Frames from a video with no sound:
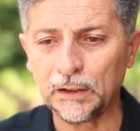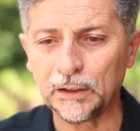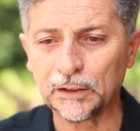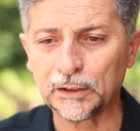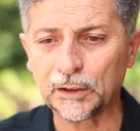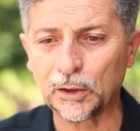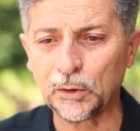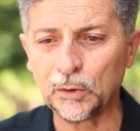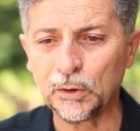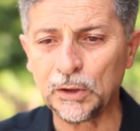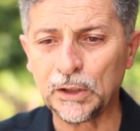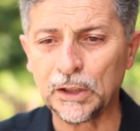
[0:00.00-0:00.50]

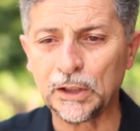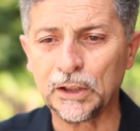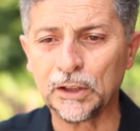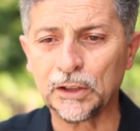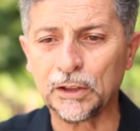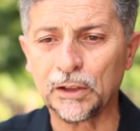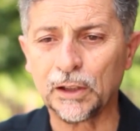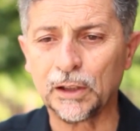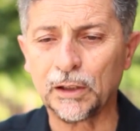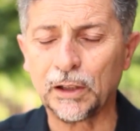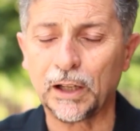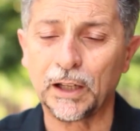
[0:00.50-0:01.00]
Feel
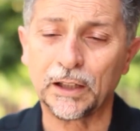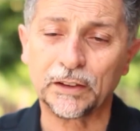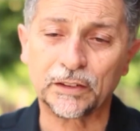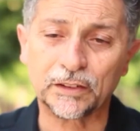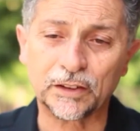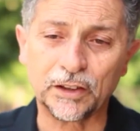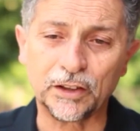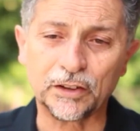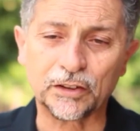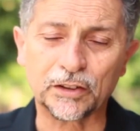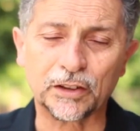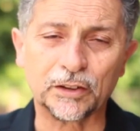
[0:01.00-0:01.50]
free to show
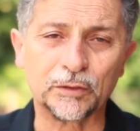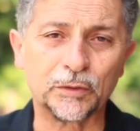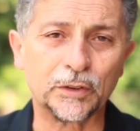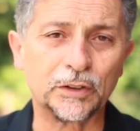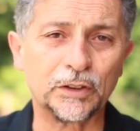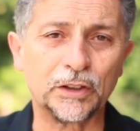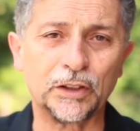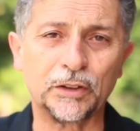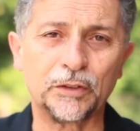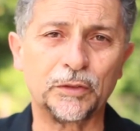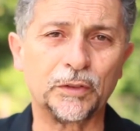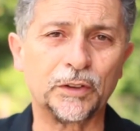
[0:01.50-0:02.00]
your
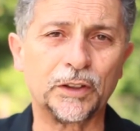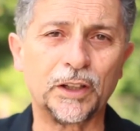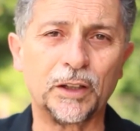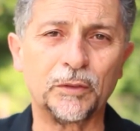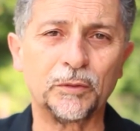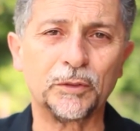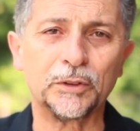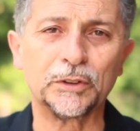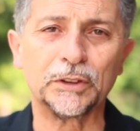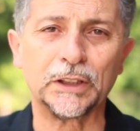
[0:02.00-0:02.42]
criticism.